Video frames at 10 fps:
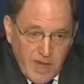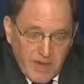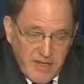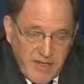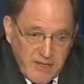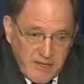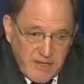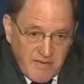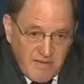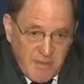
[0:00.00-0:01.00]
And the
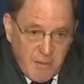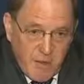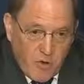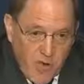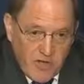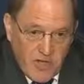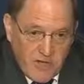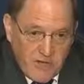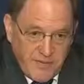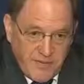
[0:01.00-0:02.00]

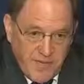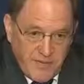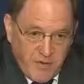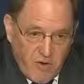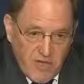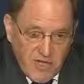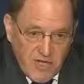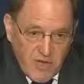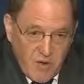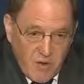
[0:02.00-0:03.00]
progression of
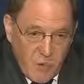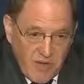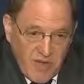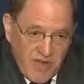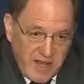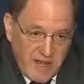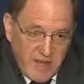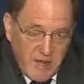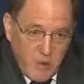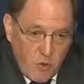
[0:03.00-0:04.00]
crises will
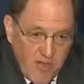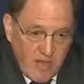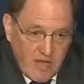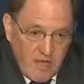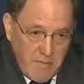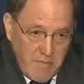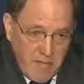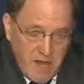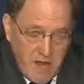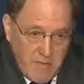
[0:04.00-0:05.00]
quickly
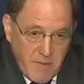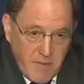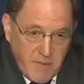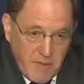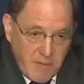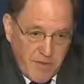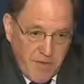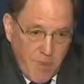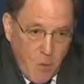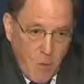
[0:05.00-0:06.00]
become
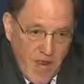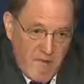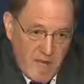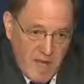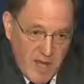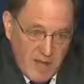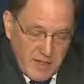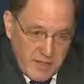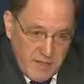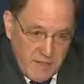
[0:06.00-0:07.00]
something way
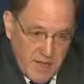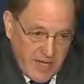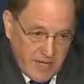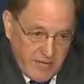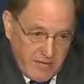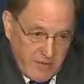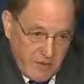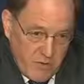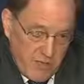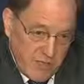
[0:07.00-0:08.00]
beyond the capacity of the
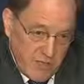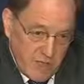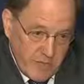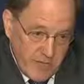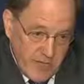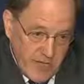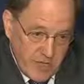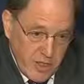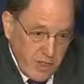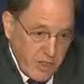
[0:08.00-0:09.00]
European leadership to
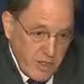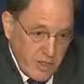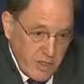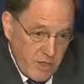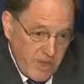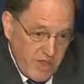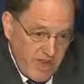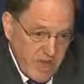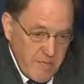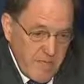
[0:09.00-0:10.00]
manage. So
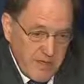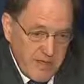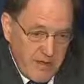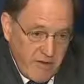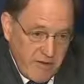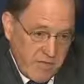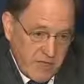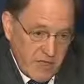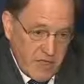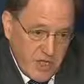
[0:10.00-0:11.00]
fundamentally, they're in a
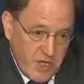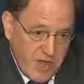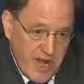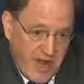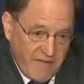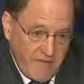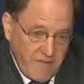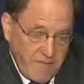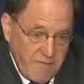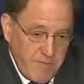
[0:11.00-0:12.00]
position where they have
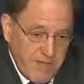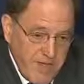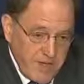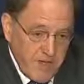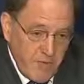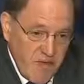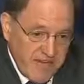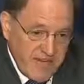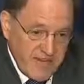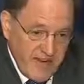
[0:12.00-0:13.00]
to begin to
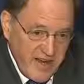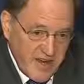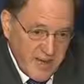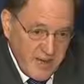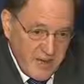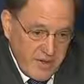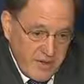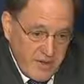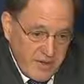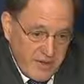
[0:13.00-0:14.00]
recognize
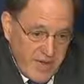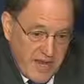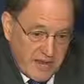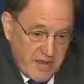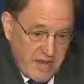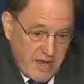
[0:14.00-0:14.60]
that